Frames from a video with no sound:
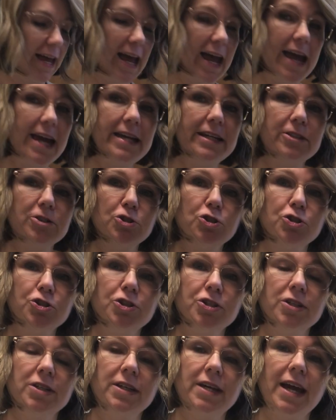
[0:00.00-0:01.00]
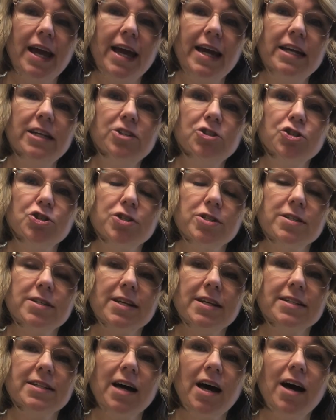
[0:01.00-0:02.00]
H
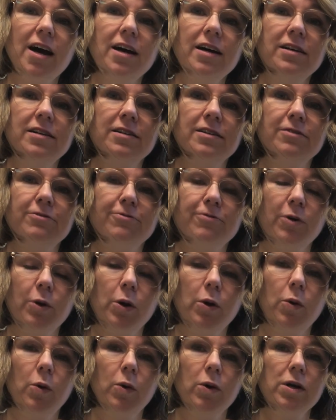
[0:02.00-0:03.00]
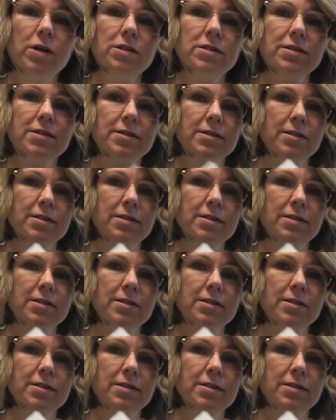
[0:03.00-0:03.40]
says H for horse.